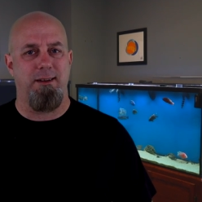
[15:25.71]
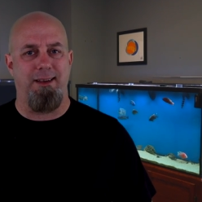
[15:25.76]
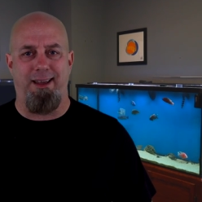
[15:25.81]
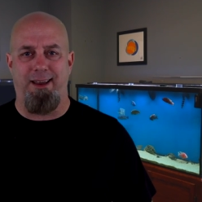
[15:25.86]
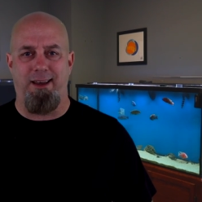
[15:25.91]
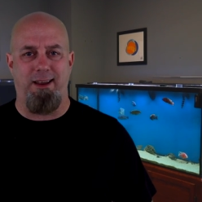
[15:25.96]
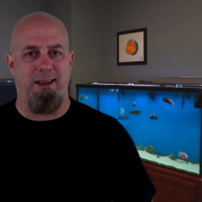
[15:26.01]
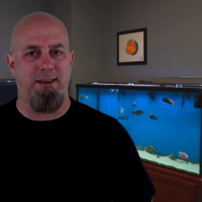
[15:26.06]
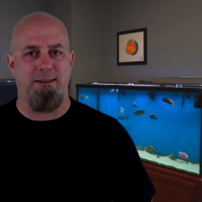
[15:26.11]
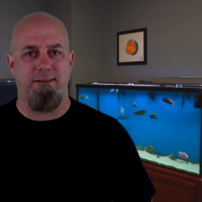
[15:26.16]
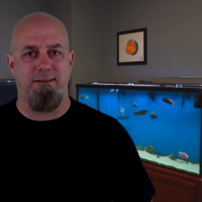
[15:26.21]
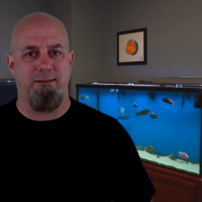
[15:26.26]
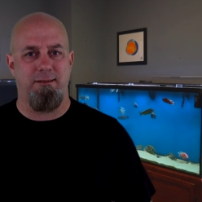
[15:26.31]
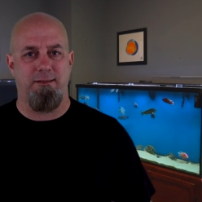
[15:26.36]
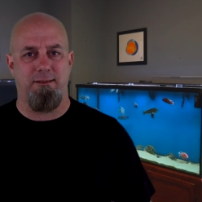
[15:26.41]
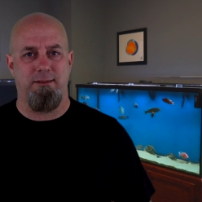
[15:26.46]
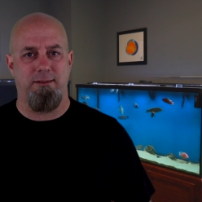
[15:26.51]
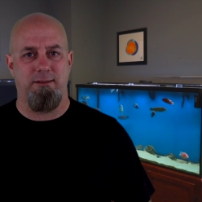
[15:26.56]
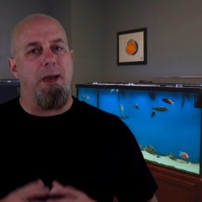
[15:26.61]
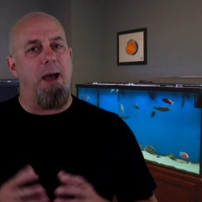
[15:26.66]
Idiot.
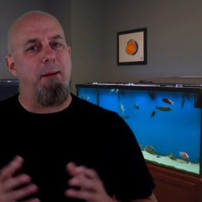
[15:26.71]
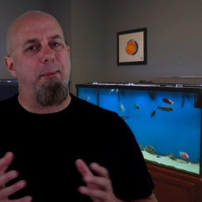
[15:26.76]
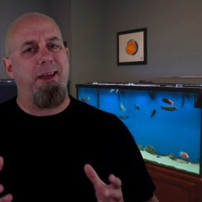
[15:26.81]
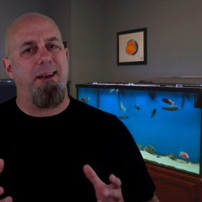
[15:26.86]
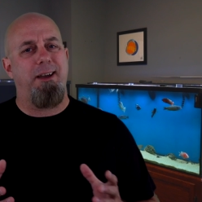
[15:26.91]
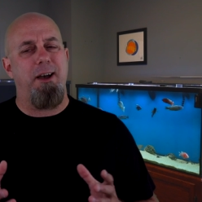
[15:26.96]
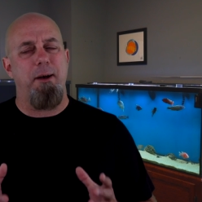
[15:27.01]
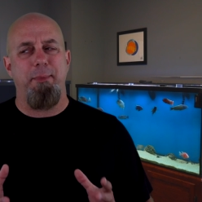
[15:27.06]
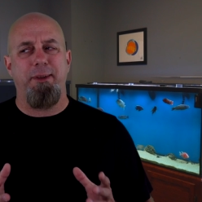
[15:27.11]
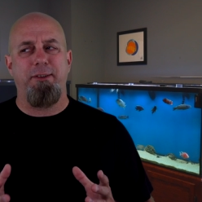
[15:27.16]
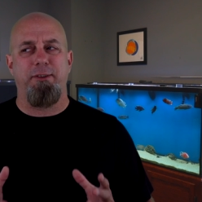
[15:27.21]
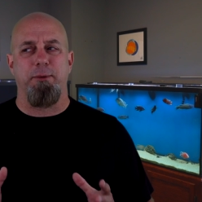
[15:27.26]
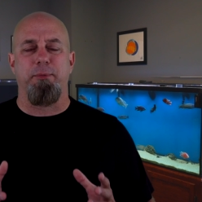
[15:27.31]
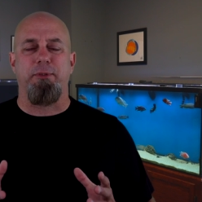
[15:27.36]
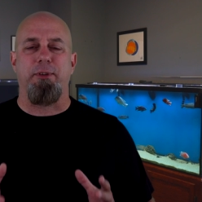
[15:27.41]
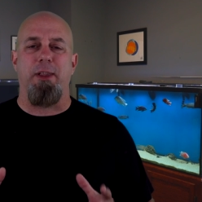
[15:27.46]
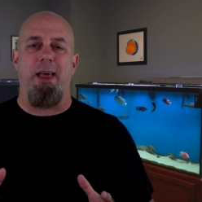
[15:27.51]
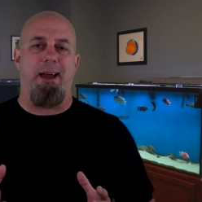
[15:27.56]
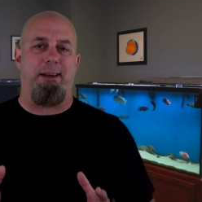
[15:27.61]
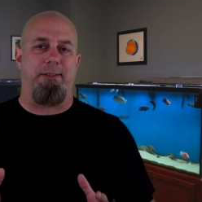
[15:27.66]
I mean, cut me some
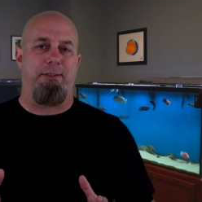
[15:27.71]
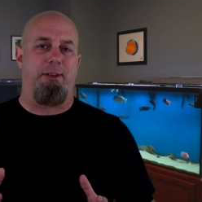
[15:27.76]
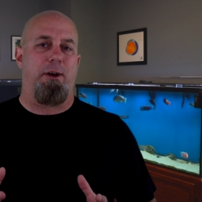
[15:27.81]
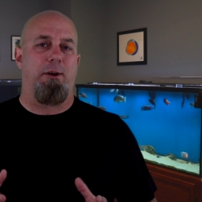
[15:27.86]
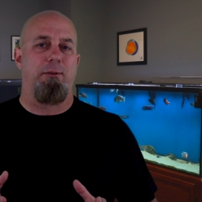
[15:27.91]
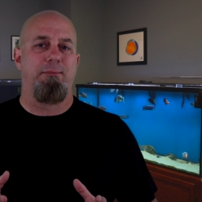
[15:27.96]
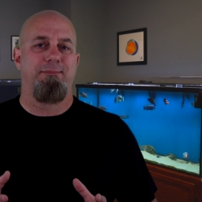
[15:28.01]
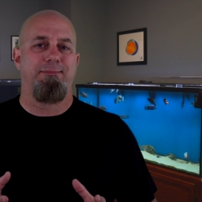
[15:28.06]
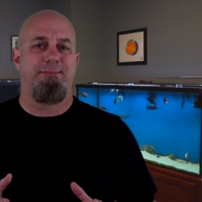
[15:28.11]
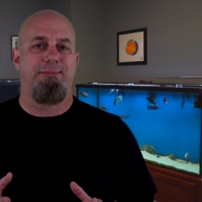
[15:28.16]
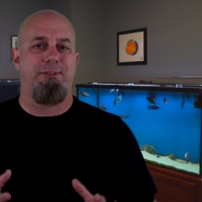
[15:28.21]
slack though.